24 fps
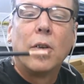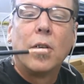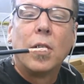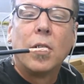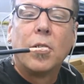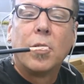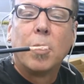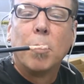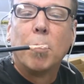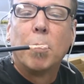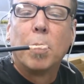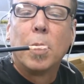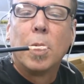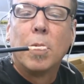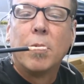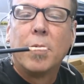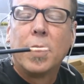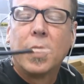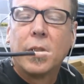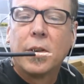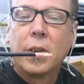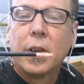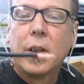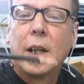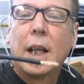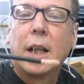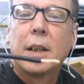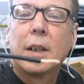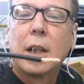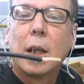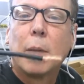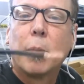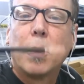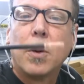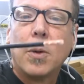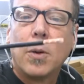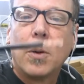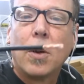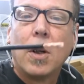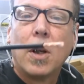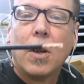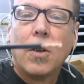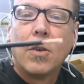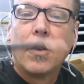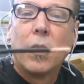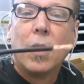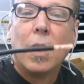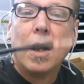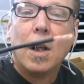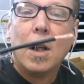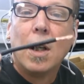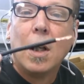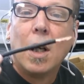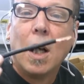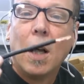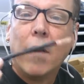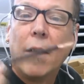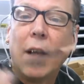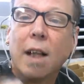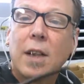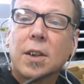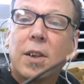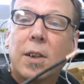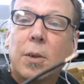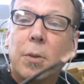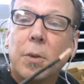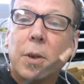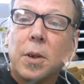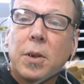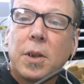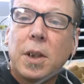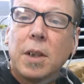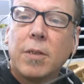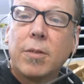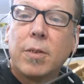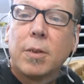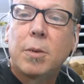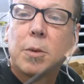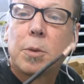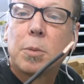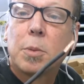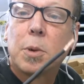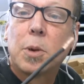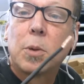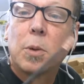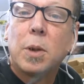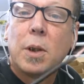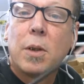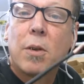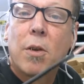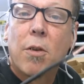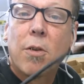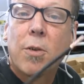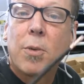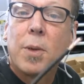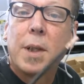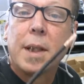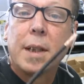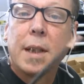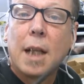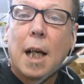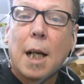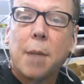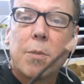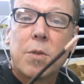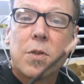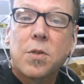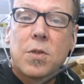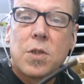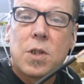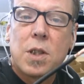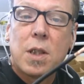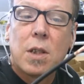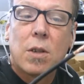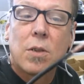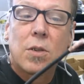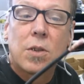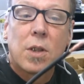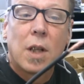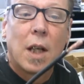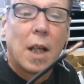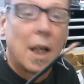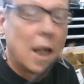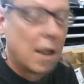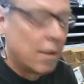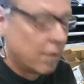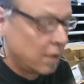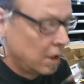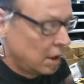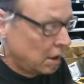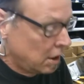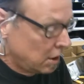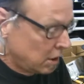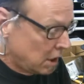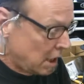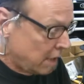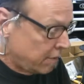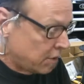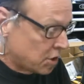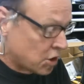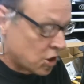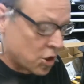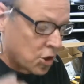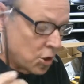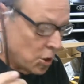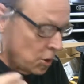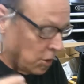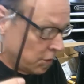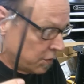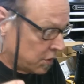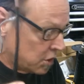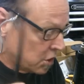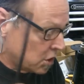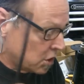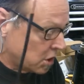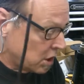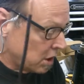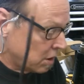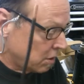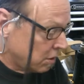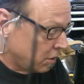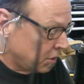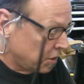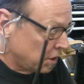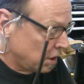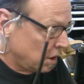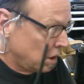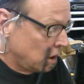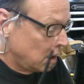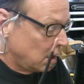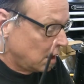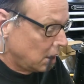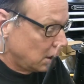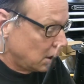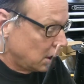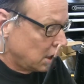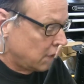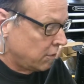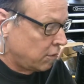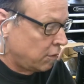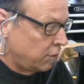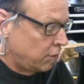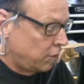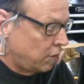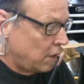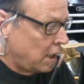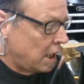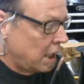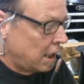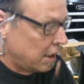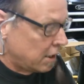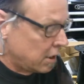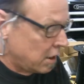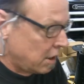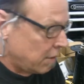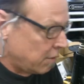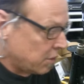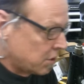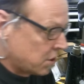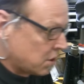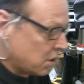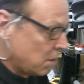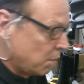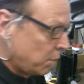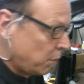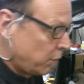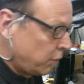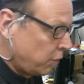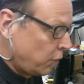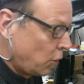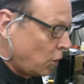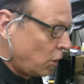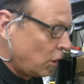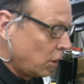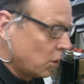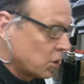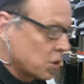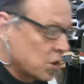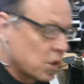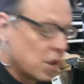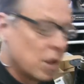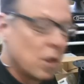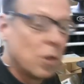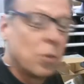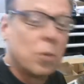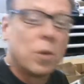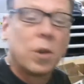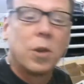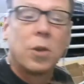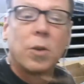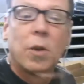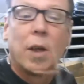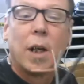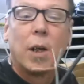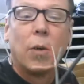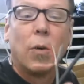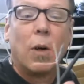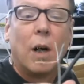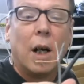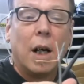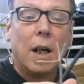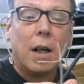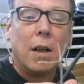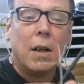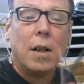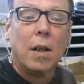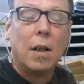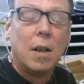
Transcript: It's impervious to that type of noise. That's the real difference between the three types of shields you have. You have a served shield, you have a simple foil shield with a drain wire,